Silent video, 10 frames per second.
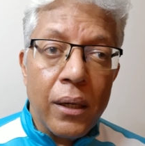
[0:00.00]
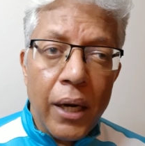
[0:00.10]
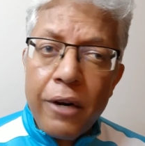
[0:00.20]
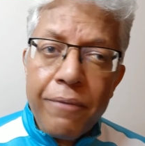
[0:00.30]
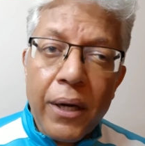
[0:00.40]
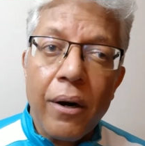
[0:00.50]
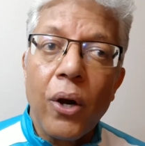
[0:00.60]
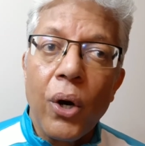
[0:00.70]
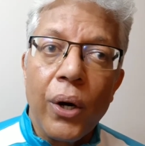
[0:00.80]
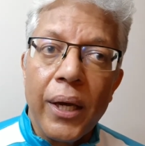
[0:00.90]
terrific
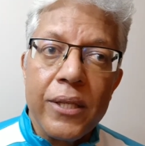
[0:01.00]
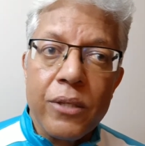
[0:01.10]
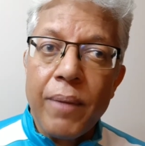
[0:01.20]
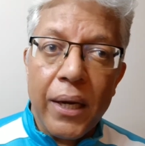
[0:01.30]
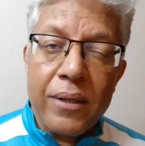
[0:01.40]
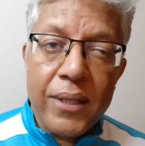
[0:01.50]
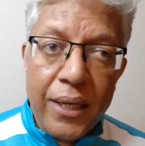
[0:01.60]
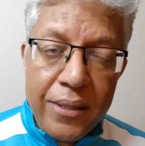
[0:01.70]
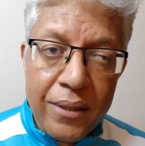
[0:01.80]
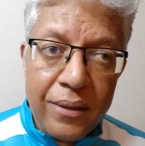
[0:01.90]
record against Magnus
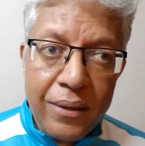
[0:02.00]
Carlsen.